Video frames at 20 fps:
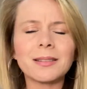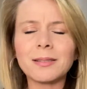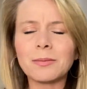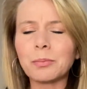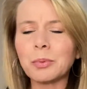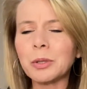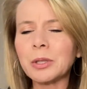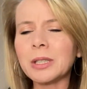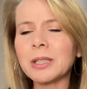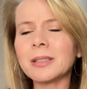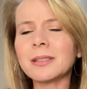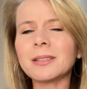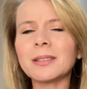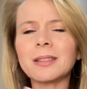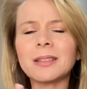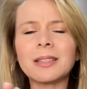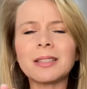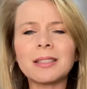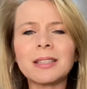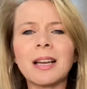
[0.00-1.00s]
putting
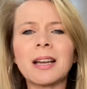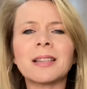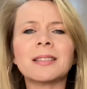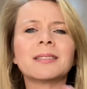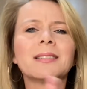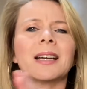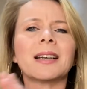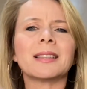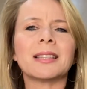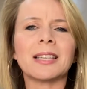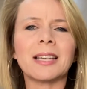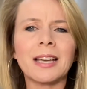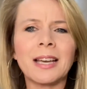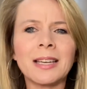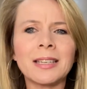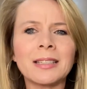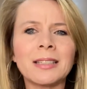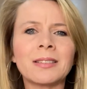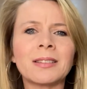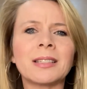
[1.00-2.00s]
san at the
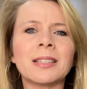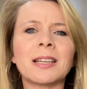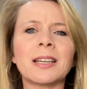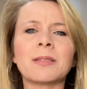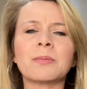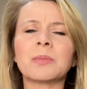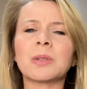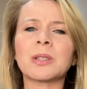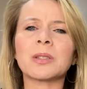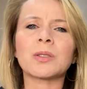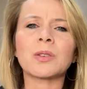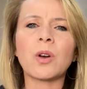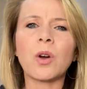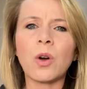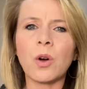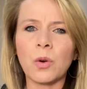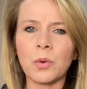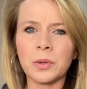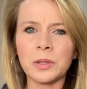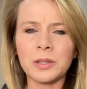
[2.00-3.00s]
end of the name is
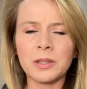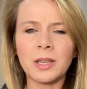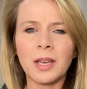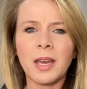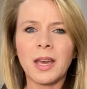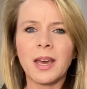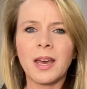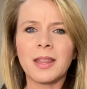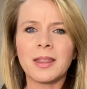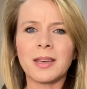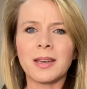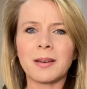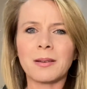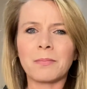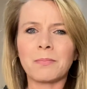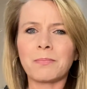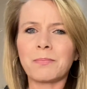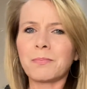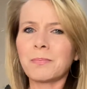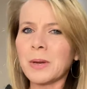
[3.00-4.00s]
always
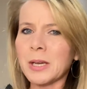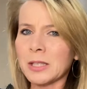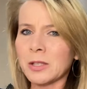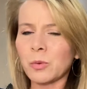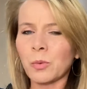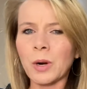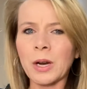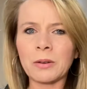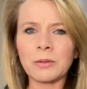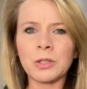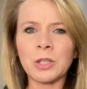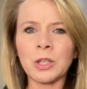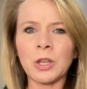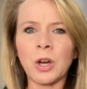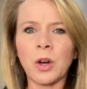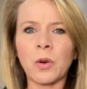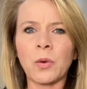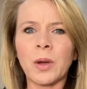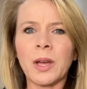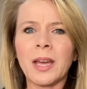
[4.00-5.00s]
the best route to
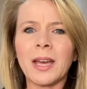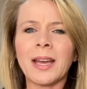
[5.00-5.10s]
go.